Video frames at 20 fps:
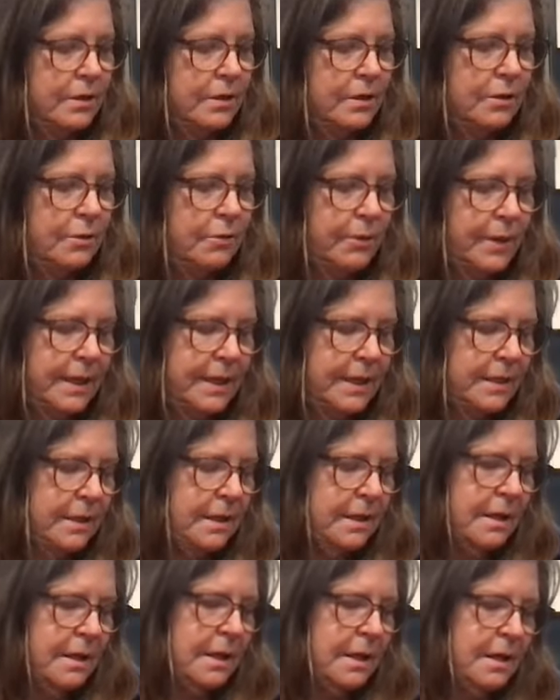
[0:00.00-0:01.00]

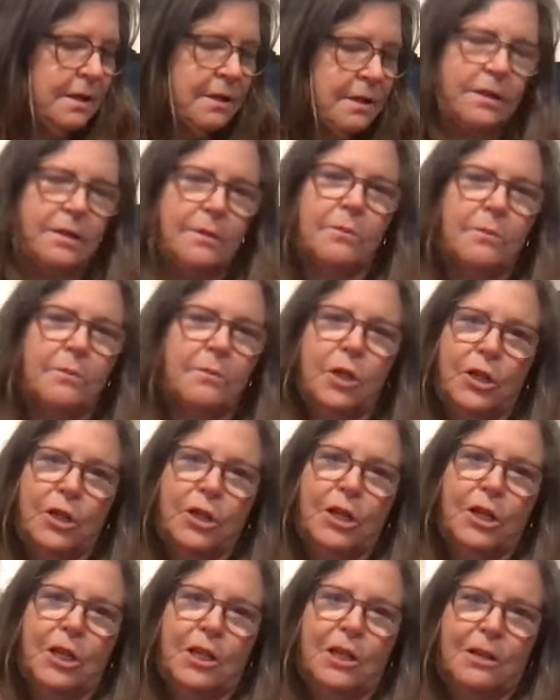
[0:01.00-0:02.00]
doing some
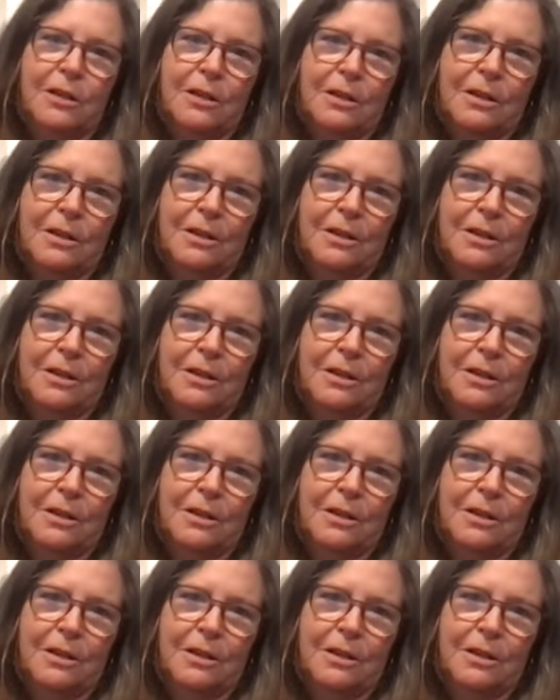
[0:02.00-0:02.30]
good.